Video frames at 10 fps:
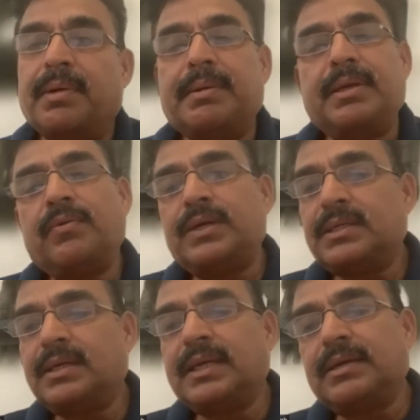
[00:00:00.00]
And
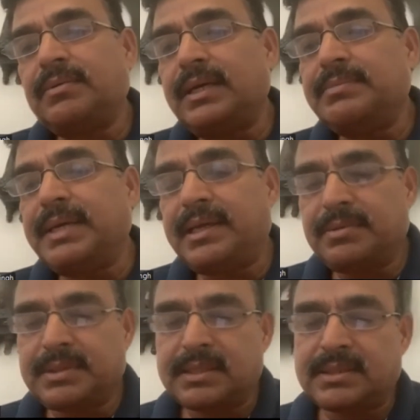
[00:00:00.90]
innovation can only make you
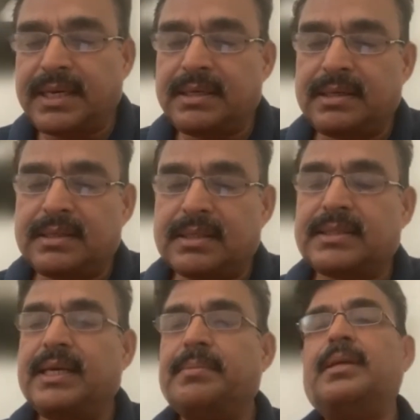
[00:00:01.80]

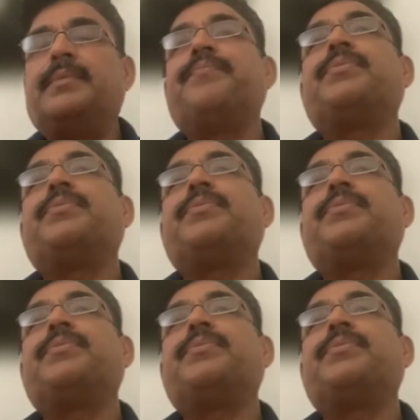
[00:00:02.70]
sustainable.